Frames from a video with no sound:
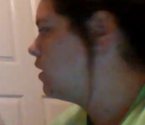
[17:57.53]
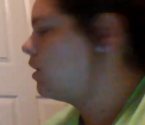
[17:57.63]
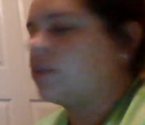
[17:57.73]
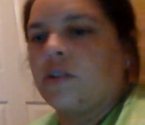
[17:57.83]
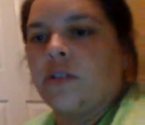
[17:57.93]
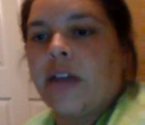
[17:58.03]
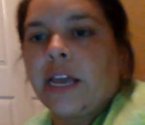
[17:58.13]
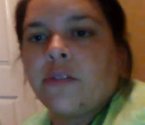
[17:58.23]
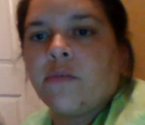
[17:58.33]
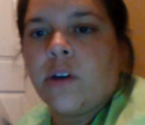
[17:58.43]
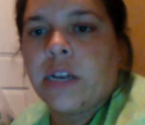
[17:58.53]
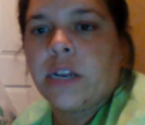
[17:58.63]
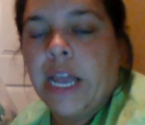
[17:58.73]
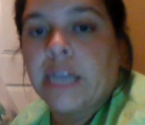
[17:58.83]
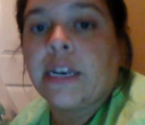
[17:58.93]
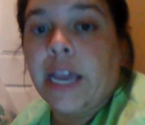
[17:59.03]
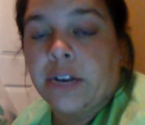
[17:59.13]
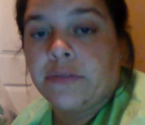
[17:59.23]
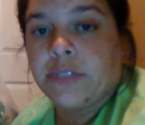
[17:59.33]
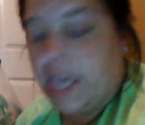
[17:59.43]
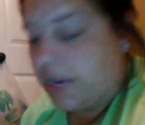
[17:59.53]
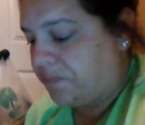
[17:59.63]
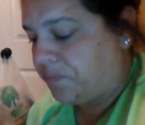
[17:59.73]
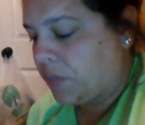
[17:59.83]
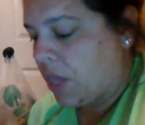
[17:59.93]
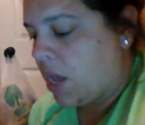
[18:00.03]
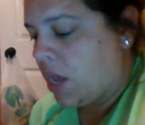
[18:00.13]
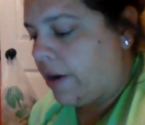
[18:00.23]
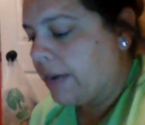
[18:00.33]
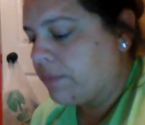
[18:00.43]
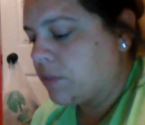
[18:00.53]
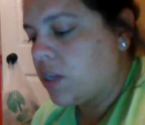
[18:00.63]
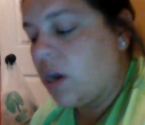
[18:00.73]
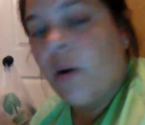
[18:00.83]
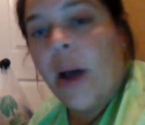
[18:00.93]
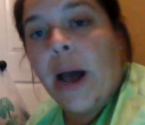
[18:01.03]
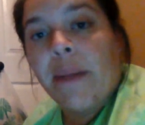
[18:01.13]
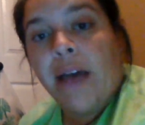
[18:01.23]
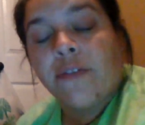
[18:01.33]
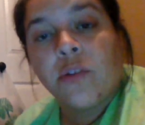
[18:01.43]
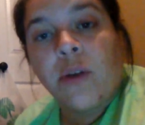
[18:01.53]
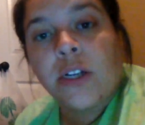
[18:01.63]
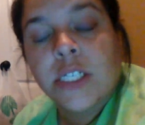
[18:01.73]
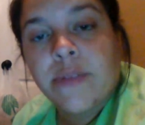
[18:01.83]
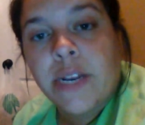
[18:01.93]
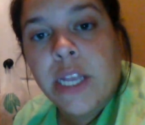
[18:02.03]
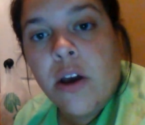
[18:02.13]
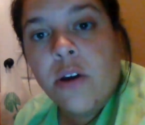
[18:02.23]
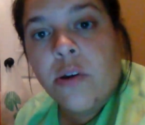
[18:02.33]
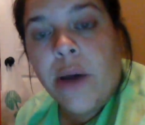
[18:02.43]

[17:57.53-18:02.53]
So negative 1 and negative 10. All right, so after you watch this video, go